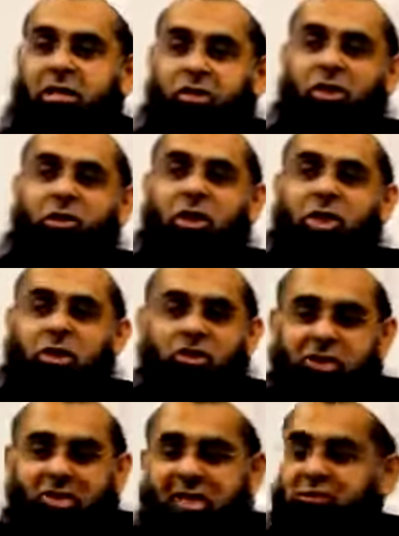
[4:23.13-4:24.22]
So you
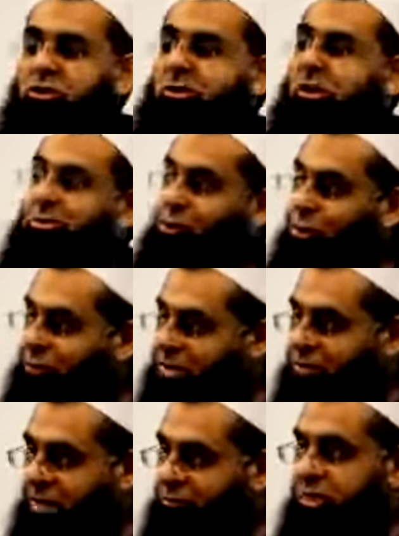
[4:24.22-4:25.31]
just have to be more
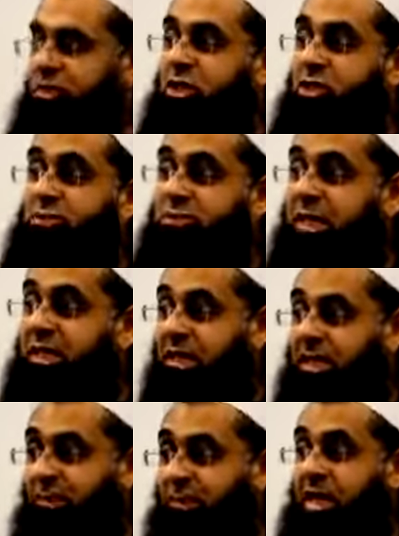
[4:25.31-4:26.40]
respectful and try to beat
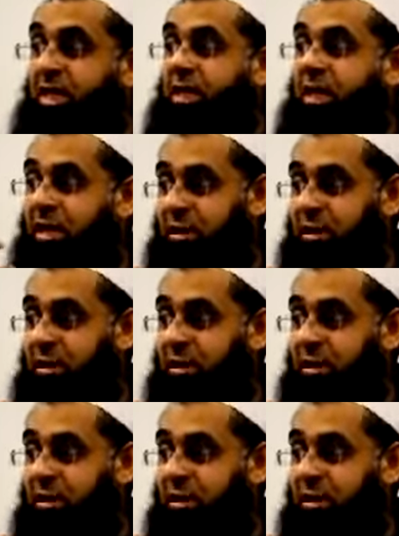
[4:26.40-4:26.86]
them and